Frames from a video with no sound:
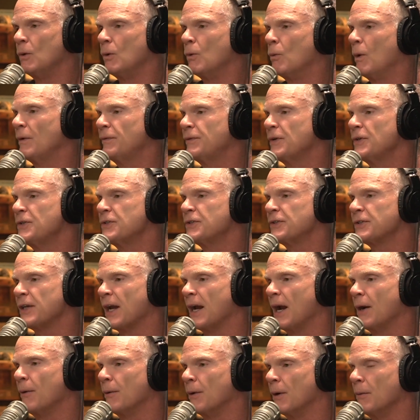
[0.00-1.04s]
What does
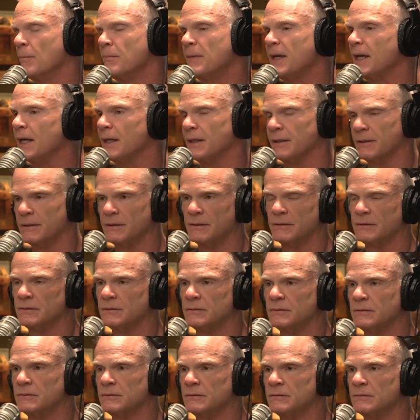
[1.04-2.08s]
terror mean?
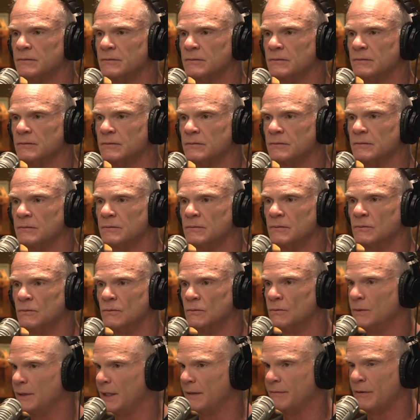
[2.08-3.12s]

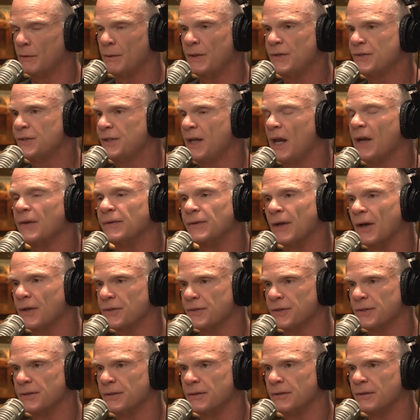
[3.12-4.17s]
Whatever we say it
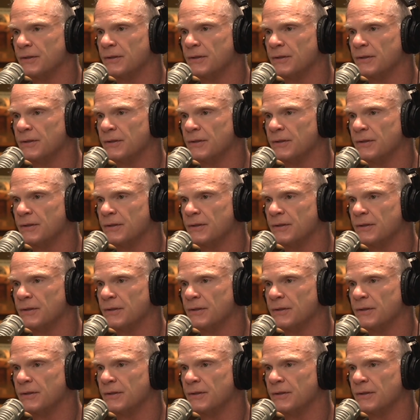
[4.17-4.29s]
does.